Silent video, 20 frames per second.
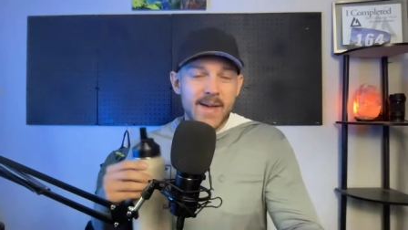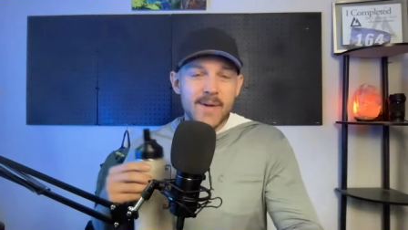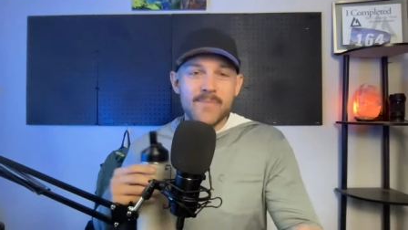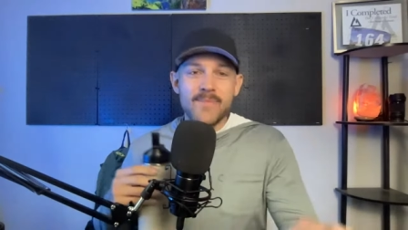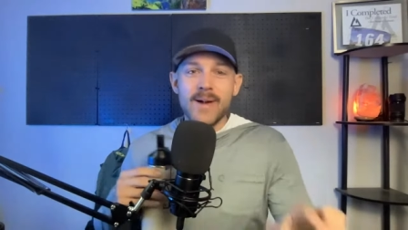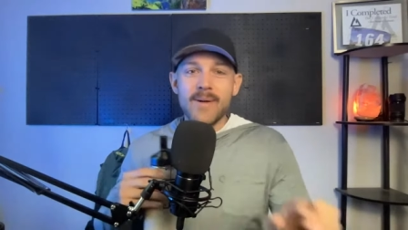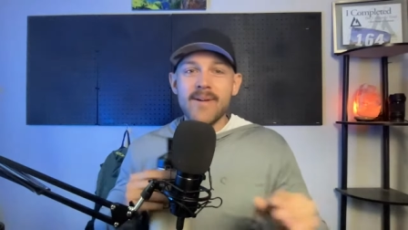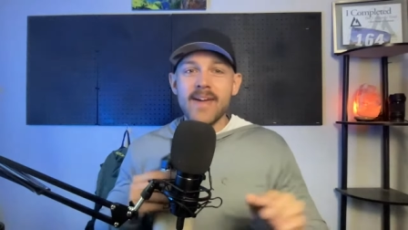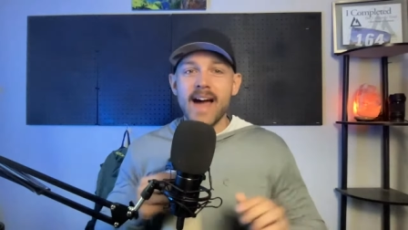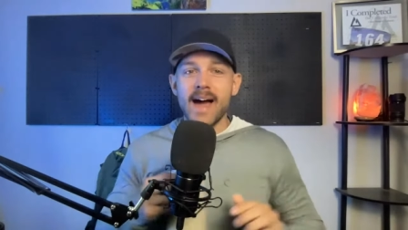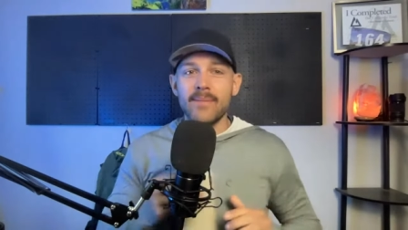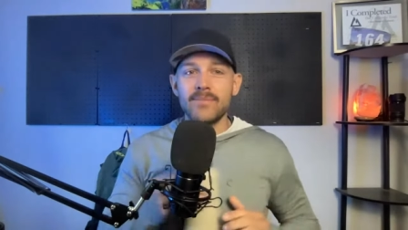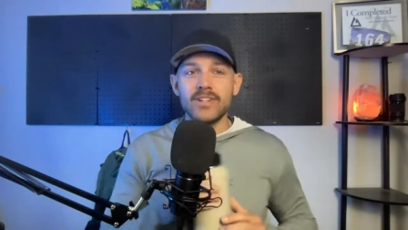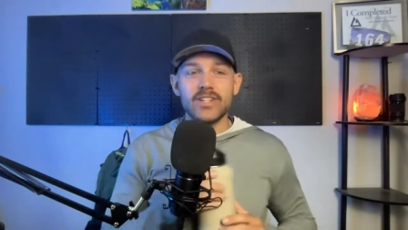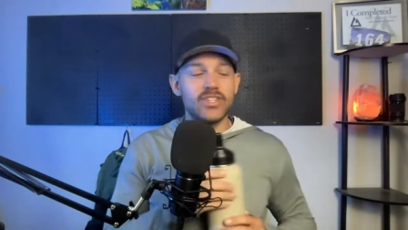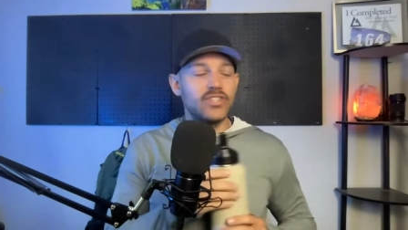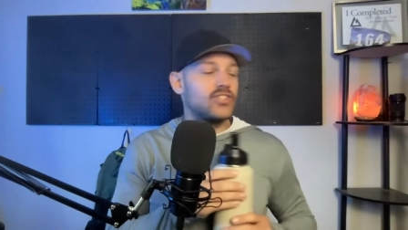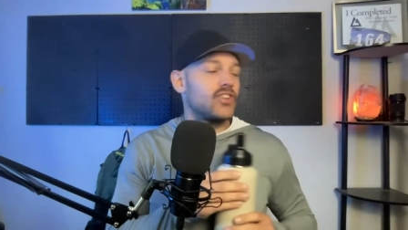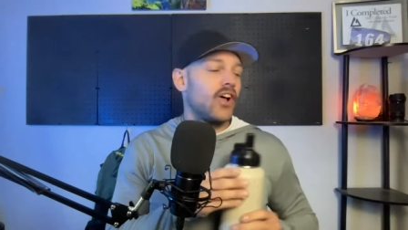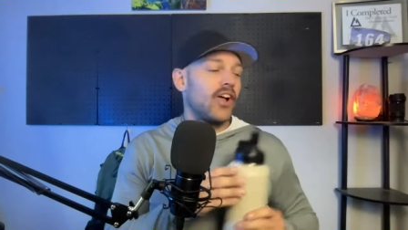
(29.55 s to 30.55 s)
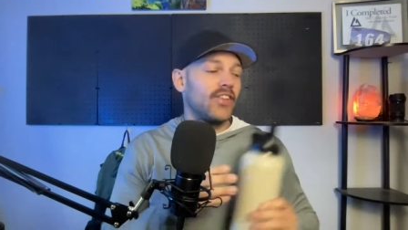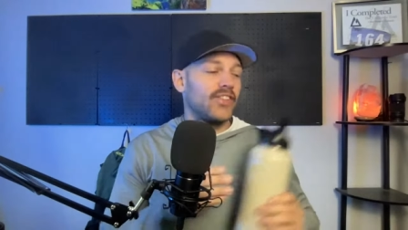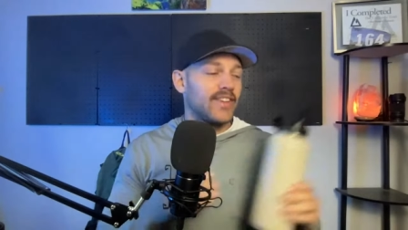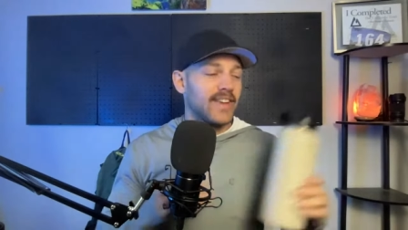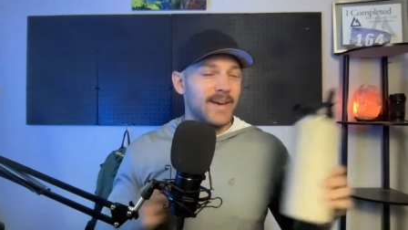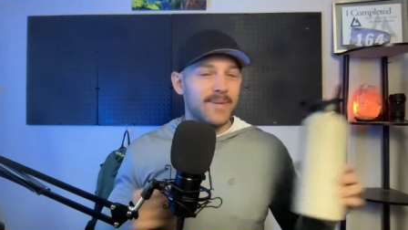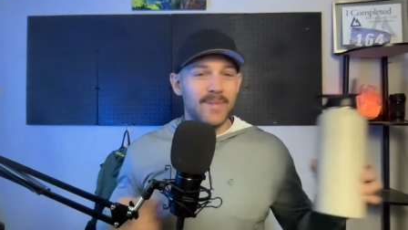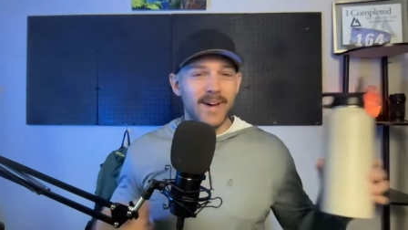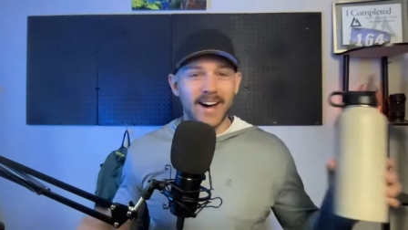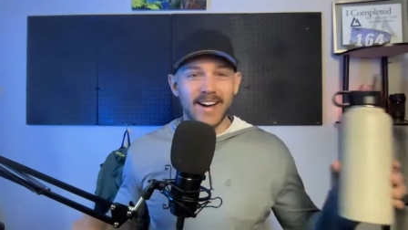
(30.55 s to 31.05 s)
Maybe I'm just
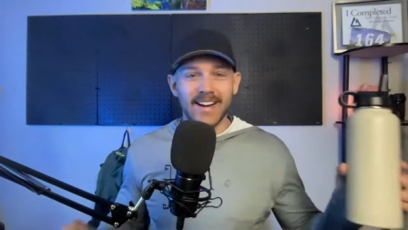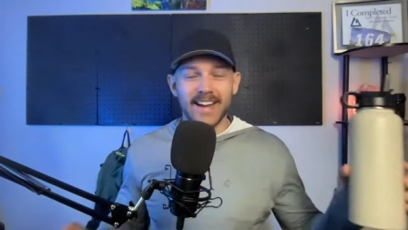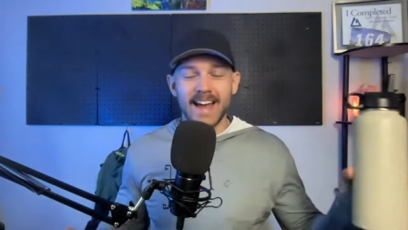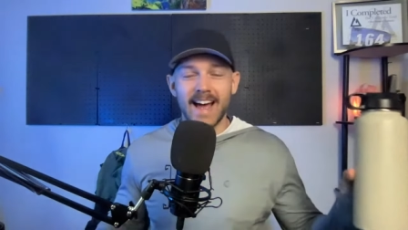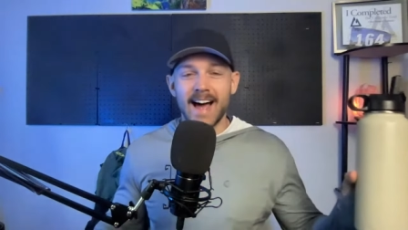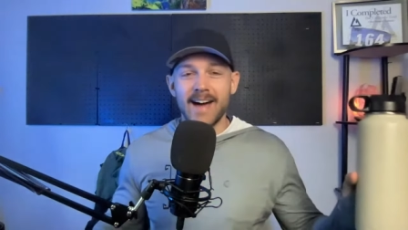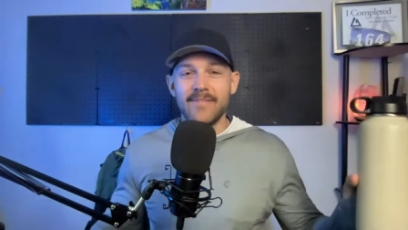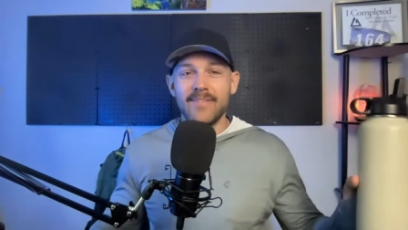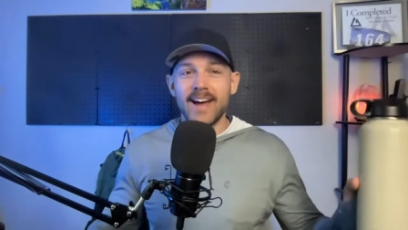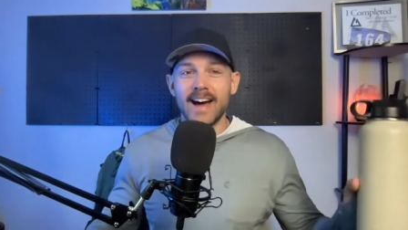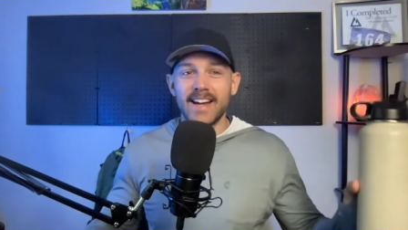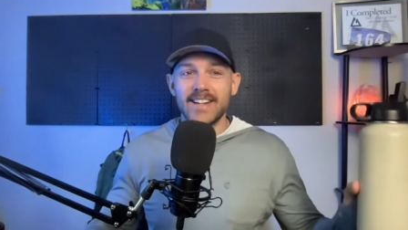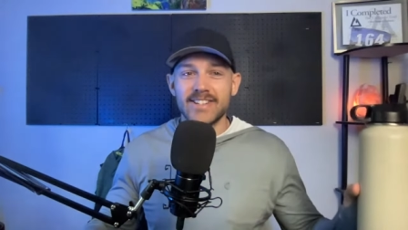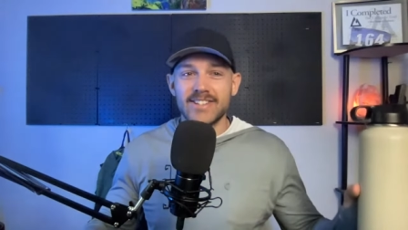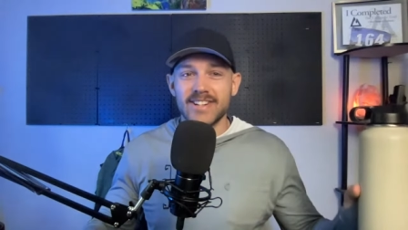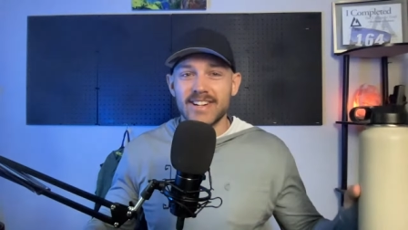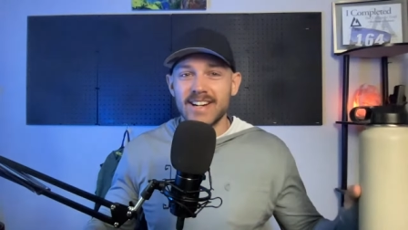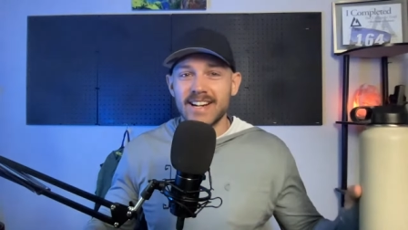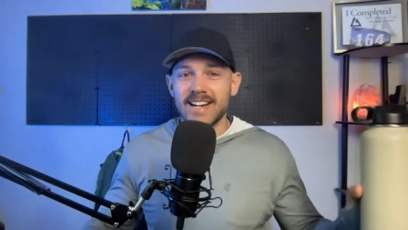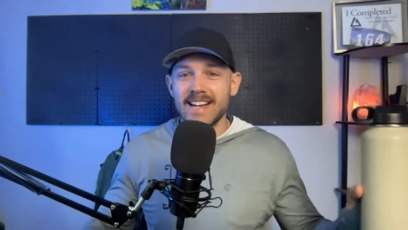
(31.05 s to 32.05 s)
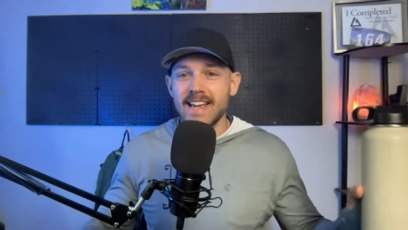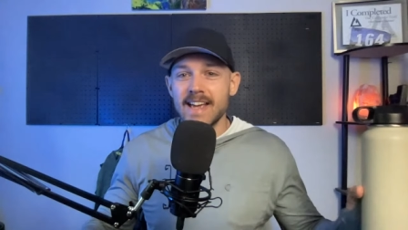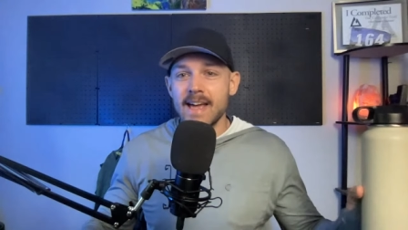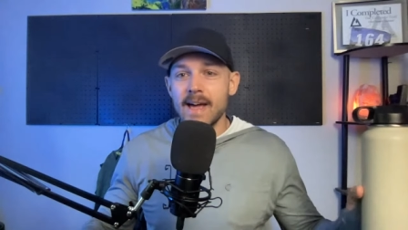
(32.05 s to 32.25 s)
salty about it. I'm not sure.